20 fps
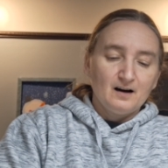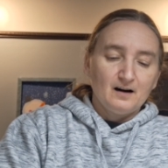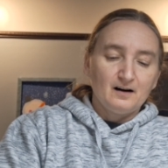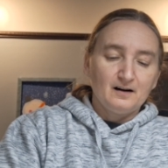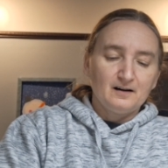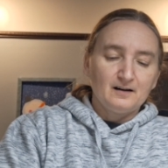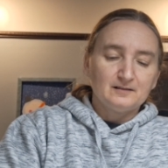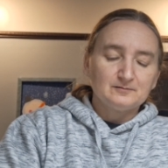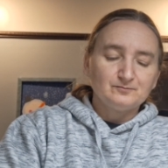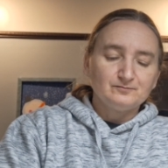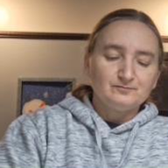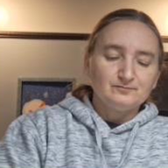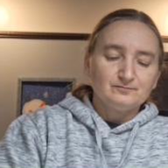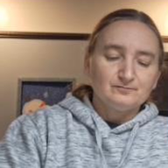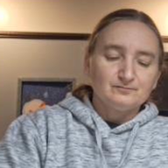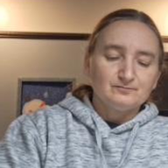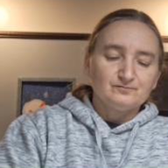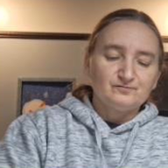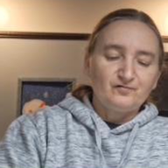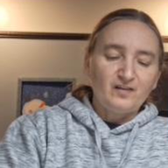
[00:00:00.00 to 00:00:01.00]
Um,
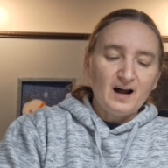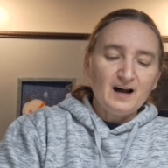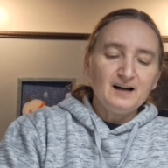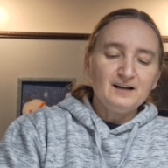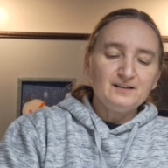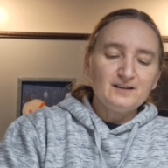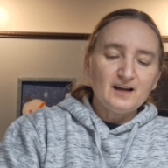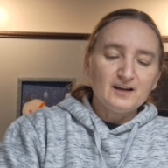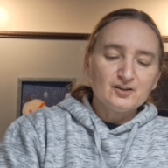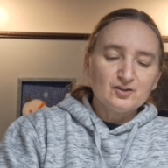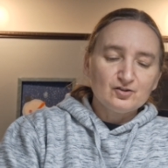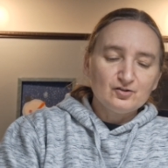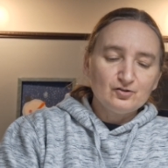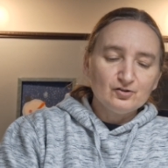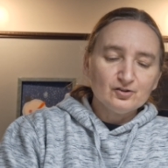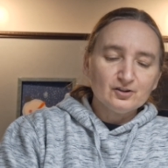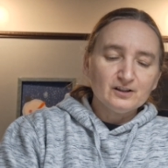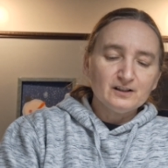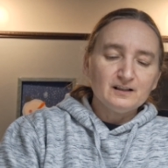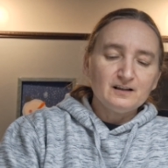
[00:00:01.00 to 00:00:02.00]
Find a
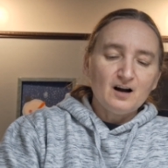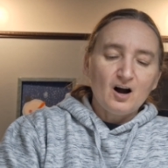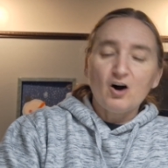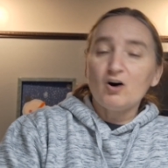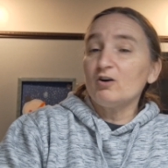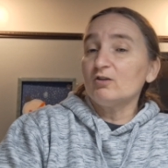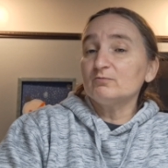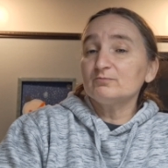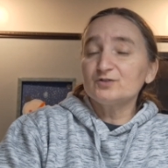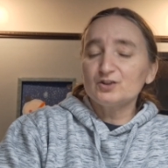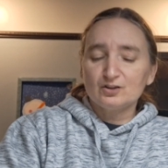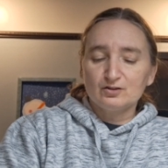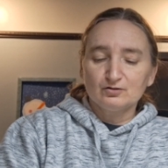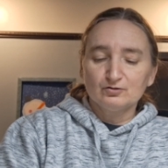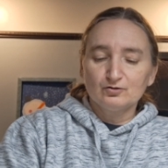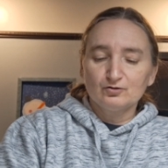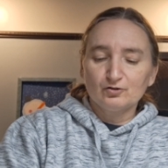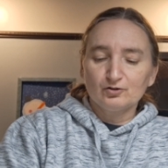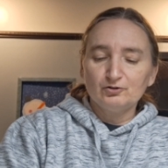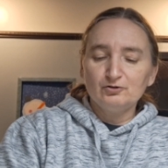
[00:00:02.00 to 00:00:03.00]
good
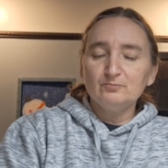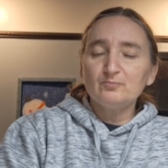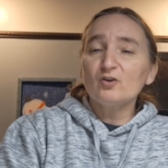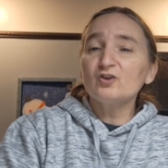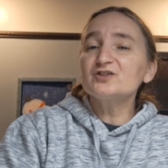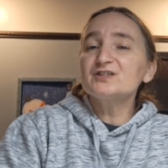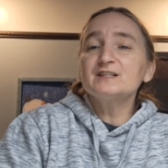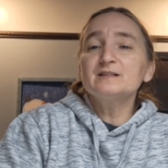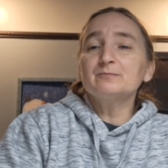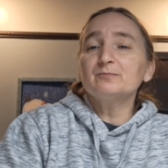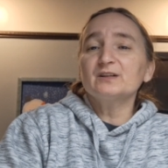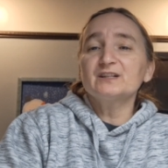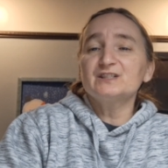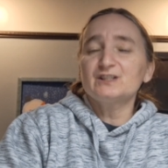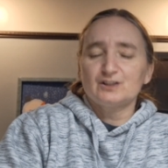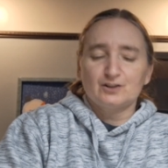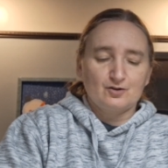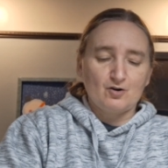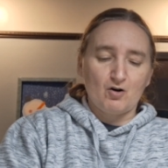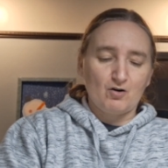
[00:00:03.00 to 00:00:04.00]
homeschool group or simply
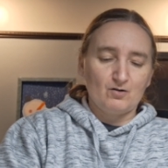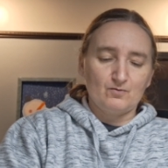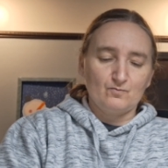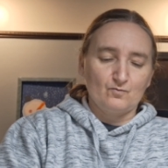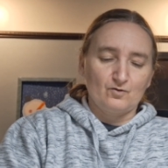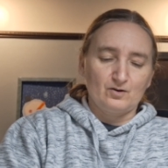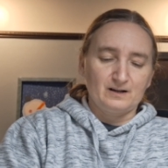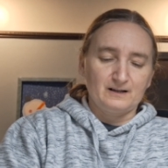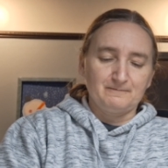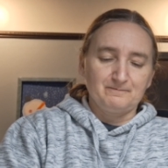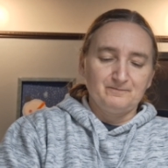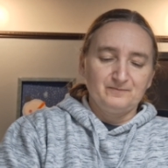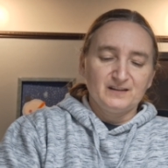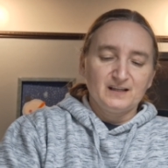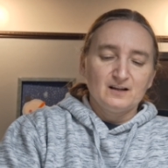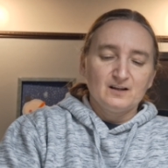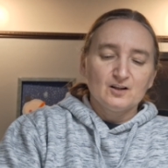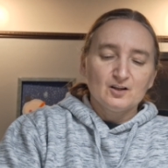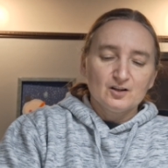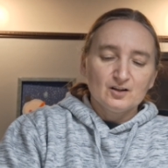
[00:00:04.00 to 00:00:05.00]
start one
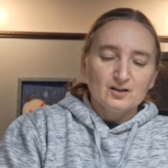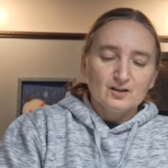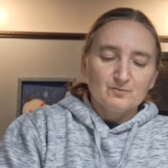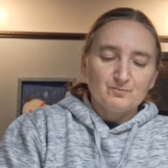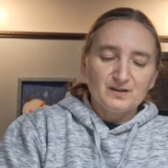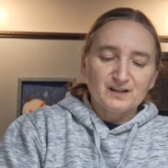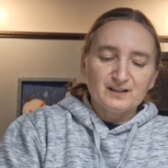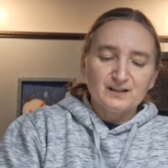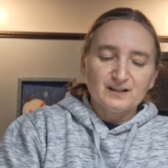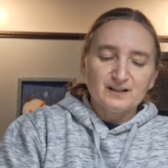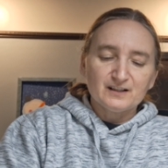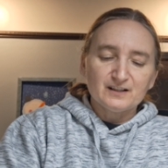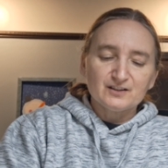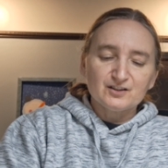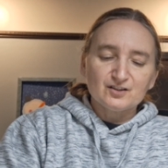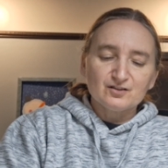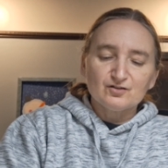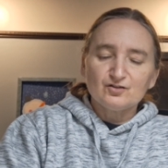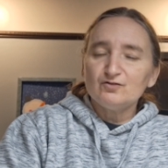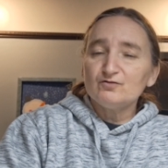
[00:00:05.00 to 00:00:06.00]

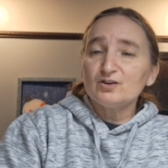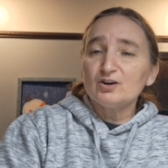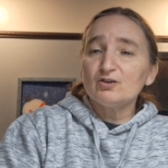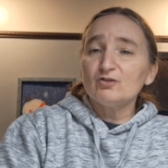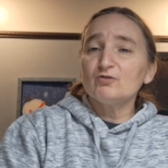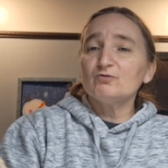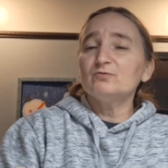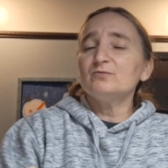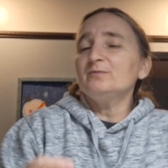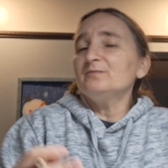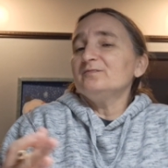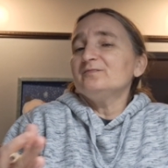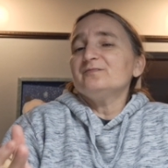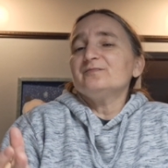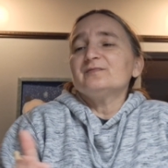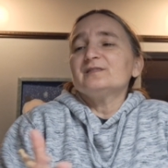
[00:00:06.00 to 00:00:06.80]
because, you know,